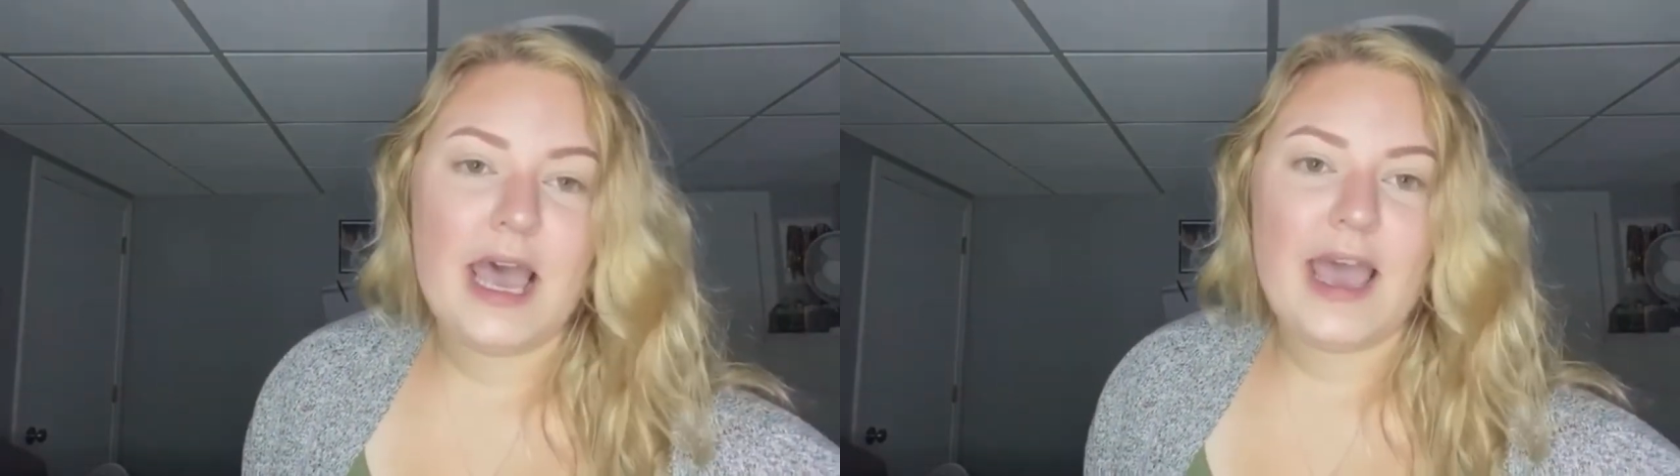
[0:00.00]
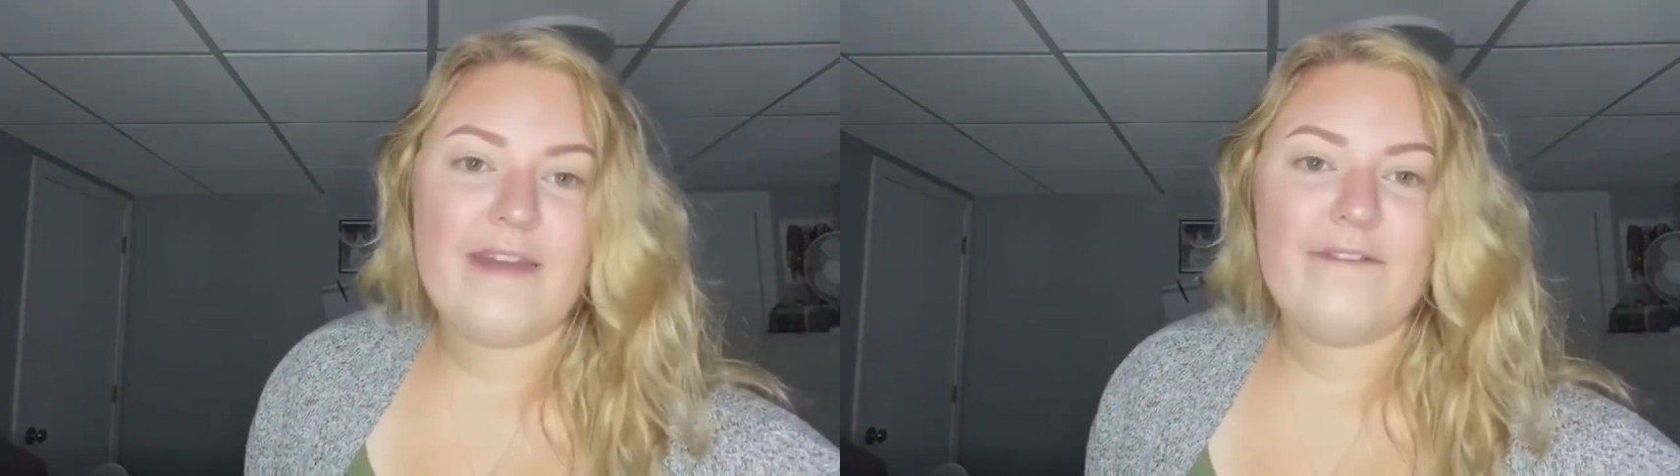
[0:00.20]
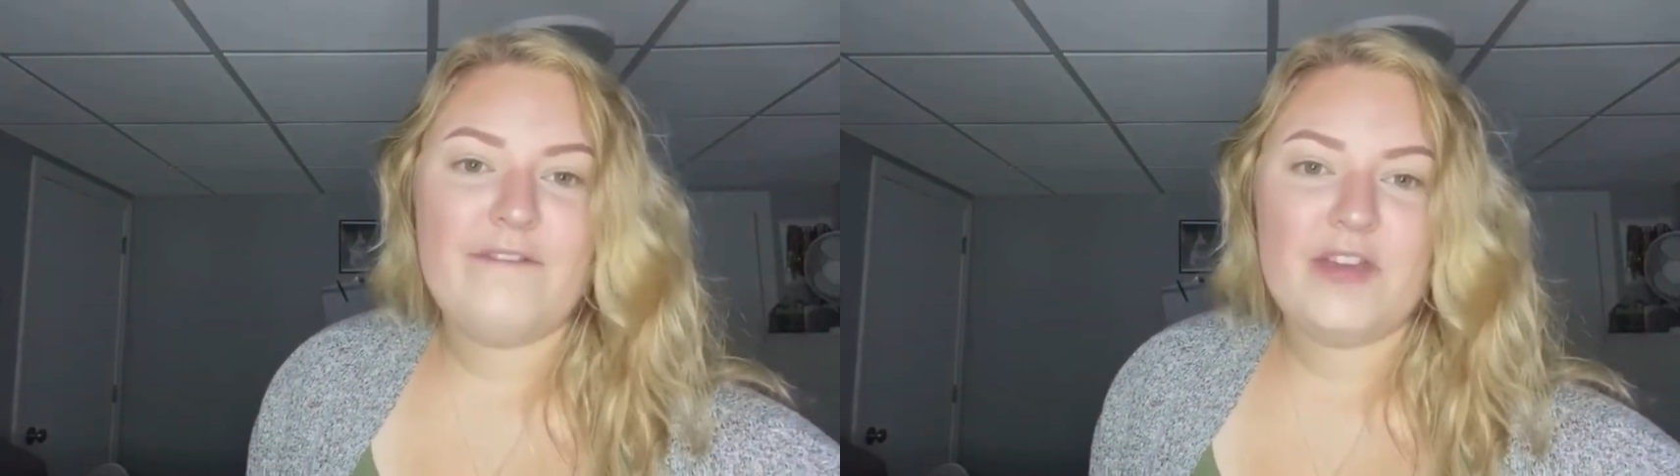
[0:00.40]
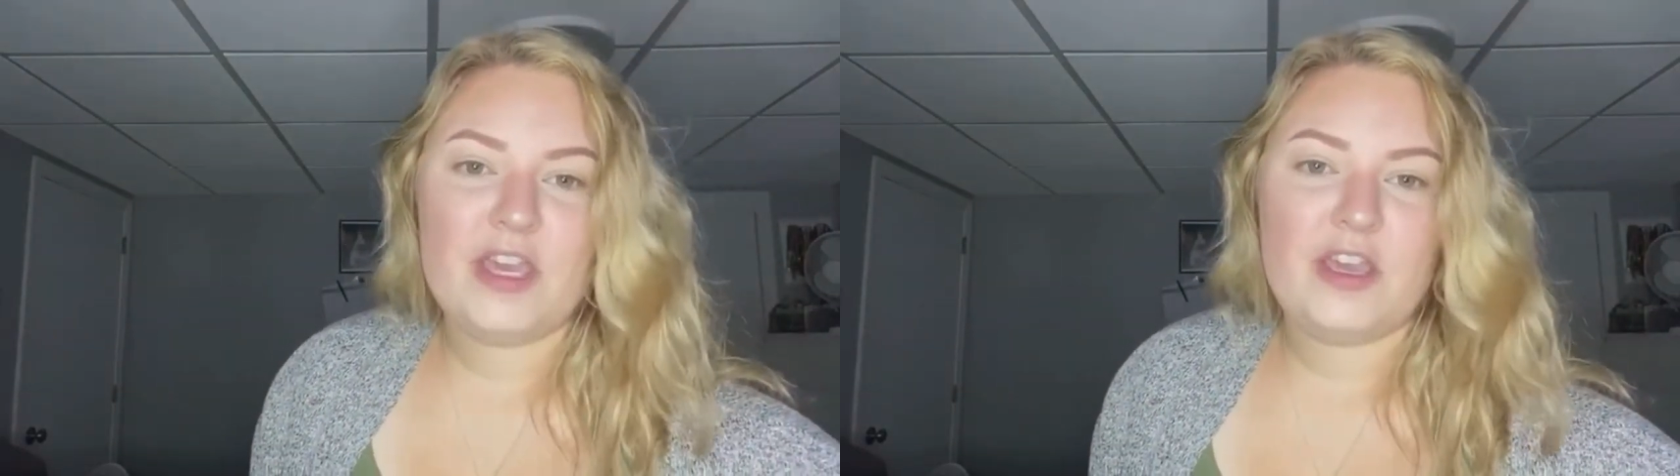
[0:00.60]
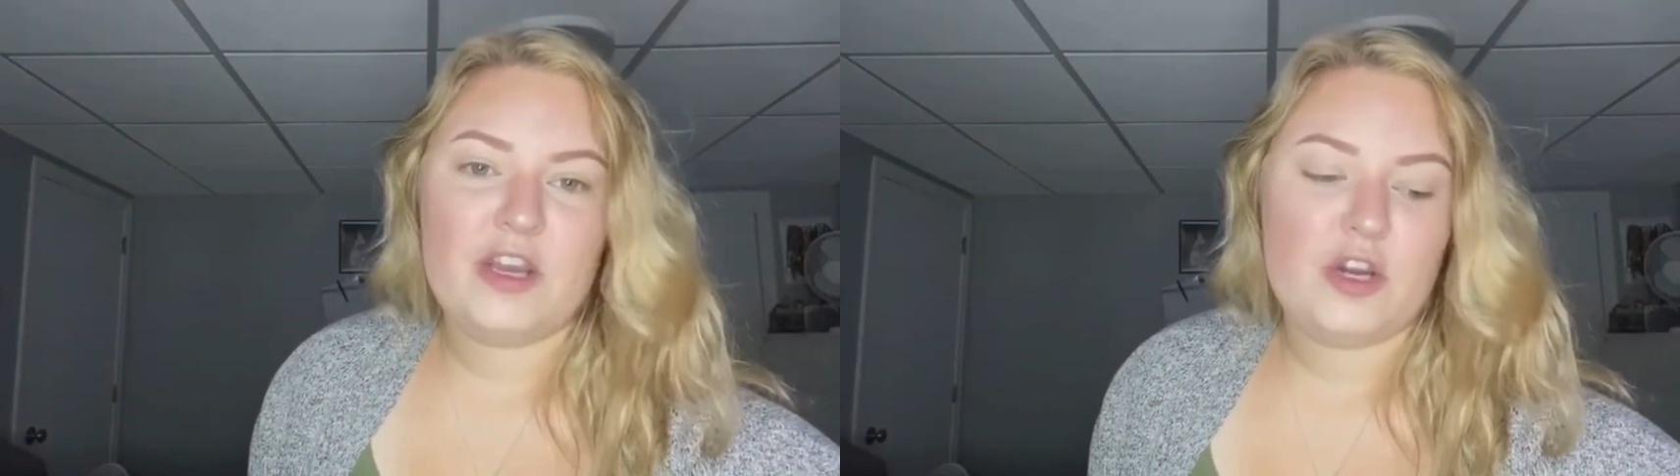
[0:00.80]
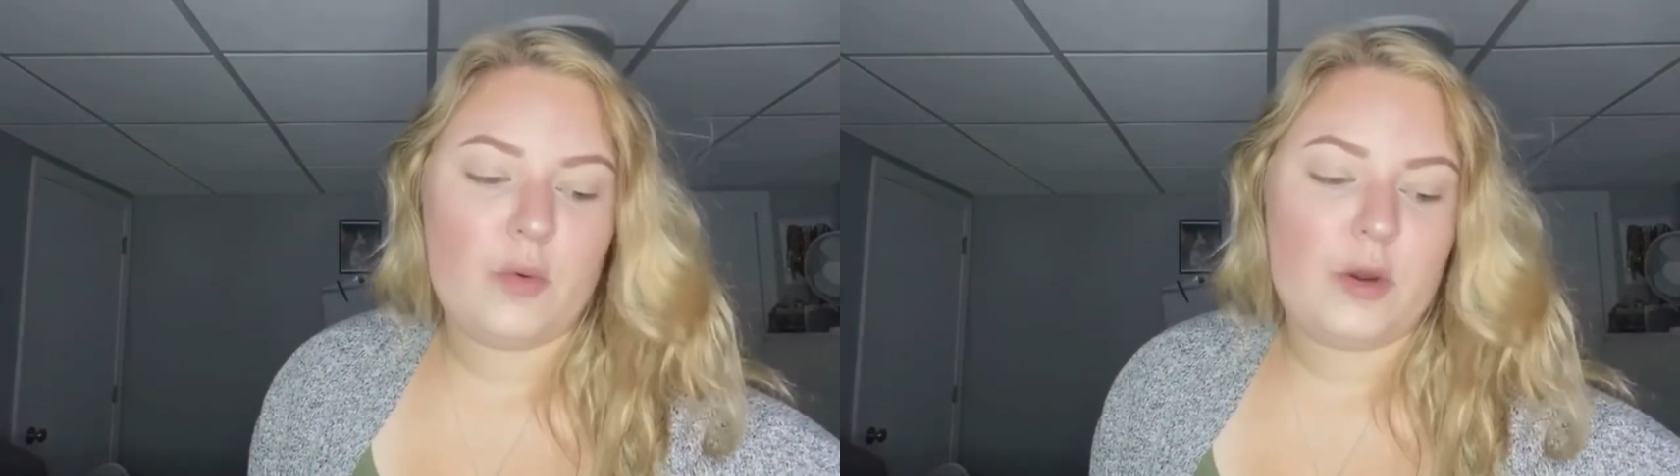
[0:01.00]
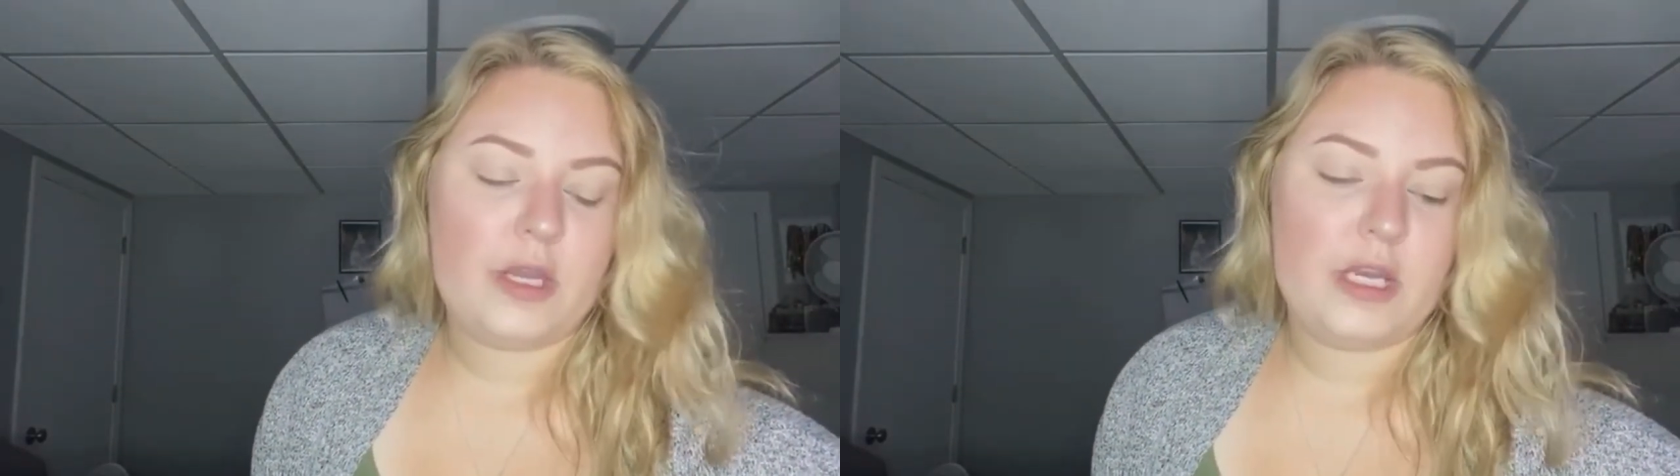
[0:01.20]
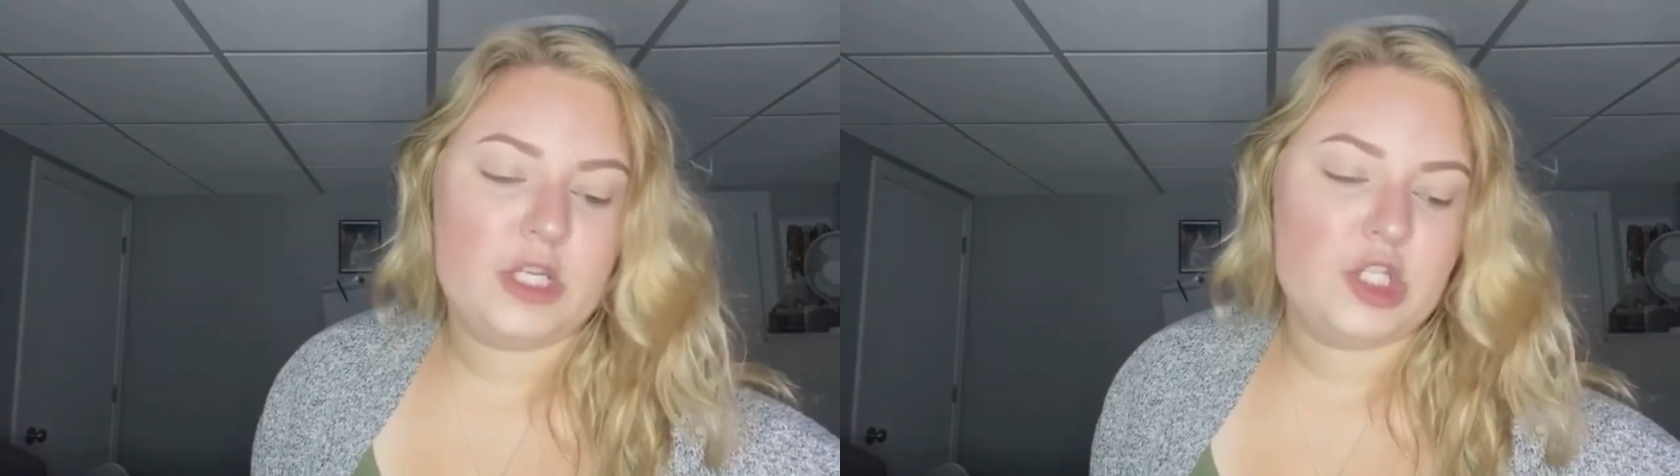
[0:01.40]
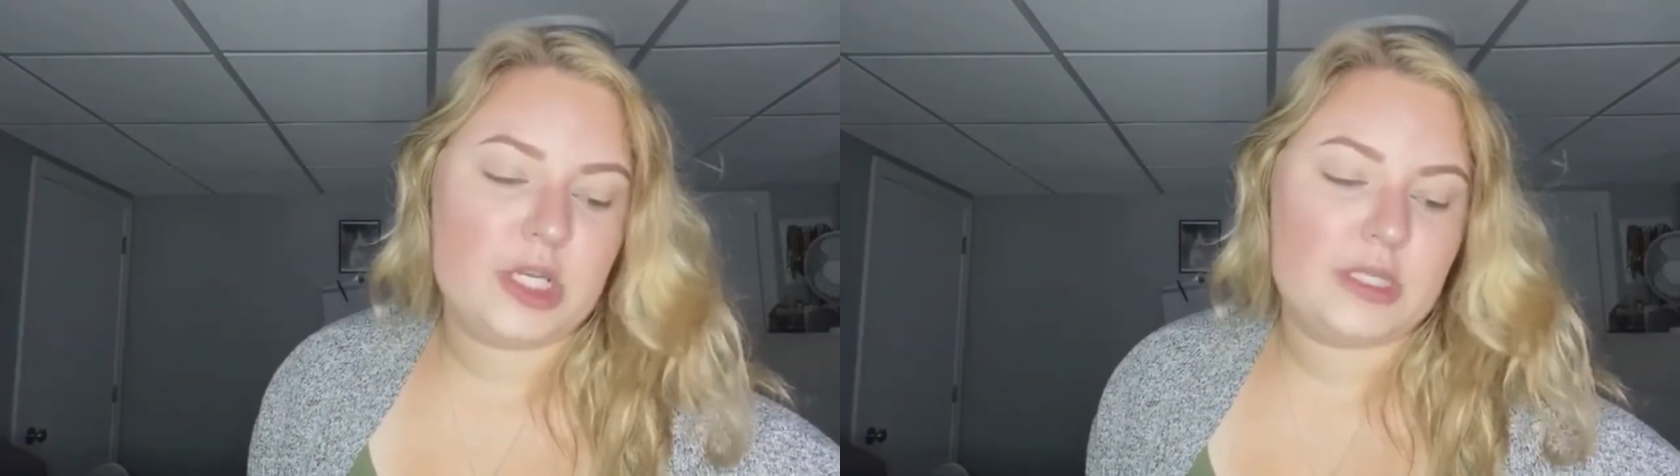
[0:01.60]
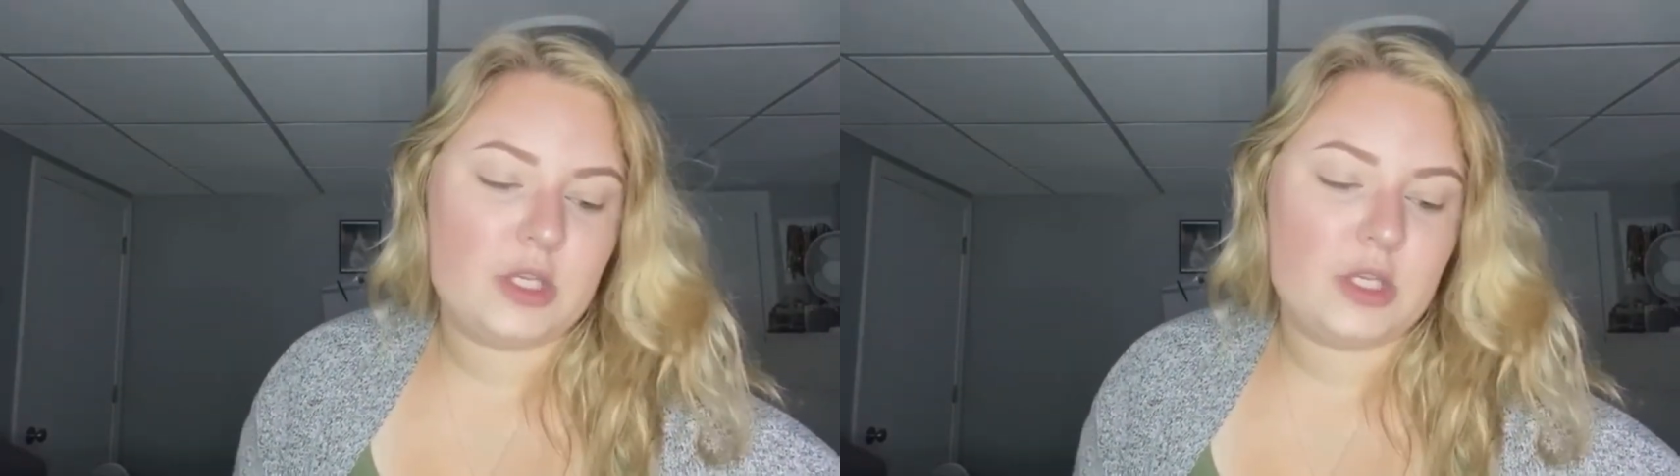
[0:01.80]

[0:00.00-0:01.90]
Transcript: figured we're gonna just